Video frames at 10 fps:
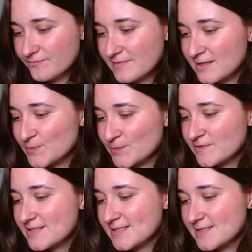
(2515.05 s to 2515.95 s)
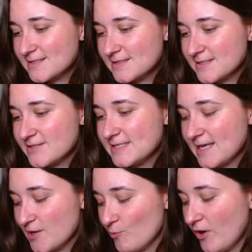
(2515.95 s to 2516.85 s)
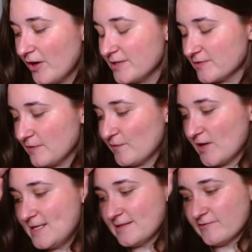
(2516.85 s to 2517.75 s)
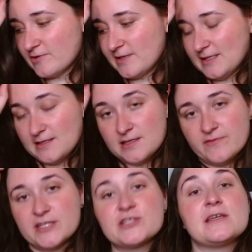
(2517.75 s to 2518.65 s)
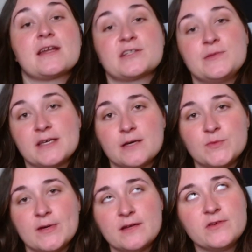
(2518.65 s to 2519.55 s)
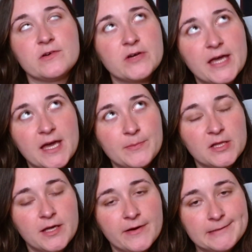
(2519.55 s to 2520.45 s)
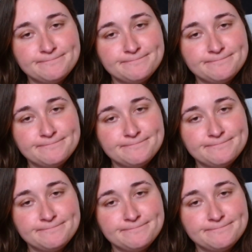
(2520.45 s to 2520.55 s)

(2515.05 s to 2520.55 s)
It's one of those things, isn't it? You say a word or a phrase ironically and eventually it actually becomes part of your vocabulary.